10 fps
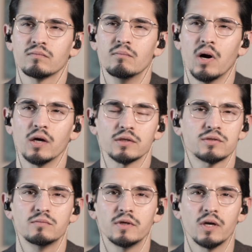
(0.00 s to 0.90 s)

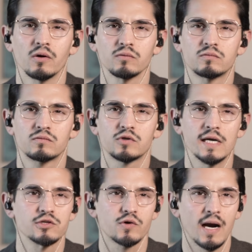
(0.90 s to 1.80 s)
monks,
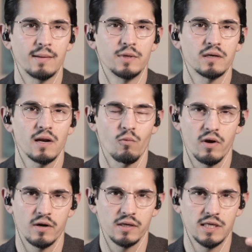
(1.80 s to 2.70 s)
transcribed it and
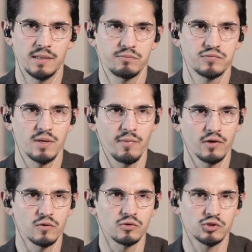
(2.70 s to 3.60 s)
wanted to keep some of
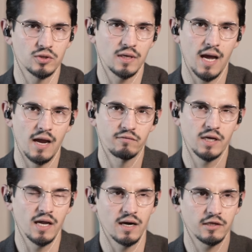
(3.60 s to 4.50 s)
the culture alive.
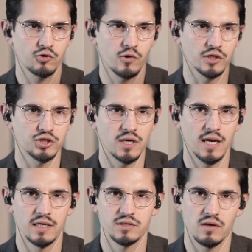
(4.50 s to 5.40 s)
They kind of like
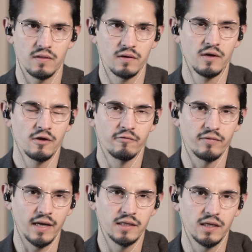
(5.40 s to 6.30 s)
Christianized all the
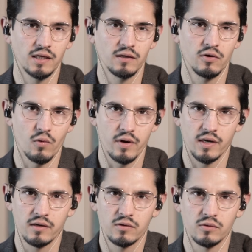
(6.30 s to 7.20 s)
Viking,
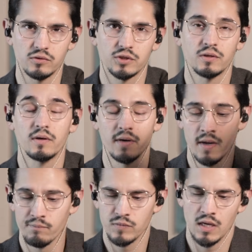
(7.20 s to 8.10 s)
Nordic culture. And
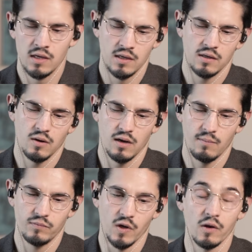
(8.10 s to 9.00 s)

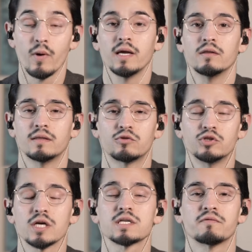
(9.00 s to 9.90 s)
the only way to
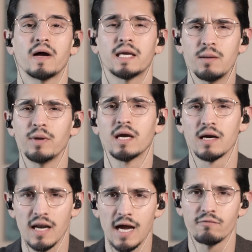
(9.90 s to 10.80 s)
justify keeping it
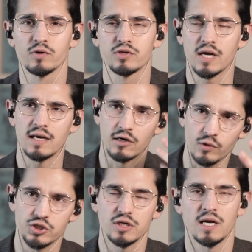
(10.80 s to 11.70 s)
alive was to kind of
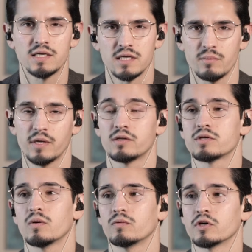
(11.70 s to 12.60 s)
Christianize it a bit.
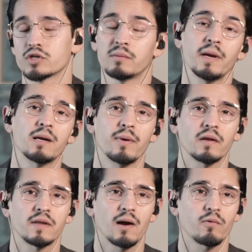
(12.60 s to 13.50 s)
So there's debate
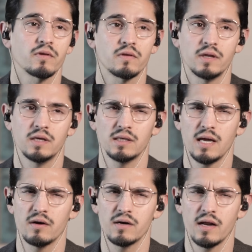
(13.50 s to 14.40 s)
about that, whether they did
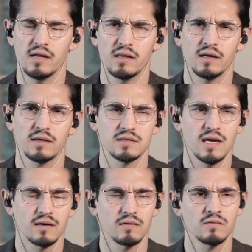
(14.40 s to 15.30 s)
that or not, I think. It's not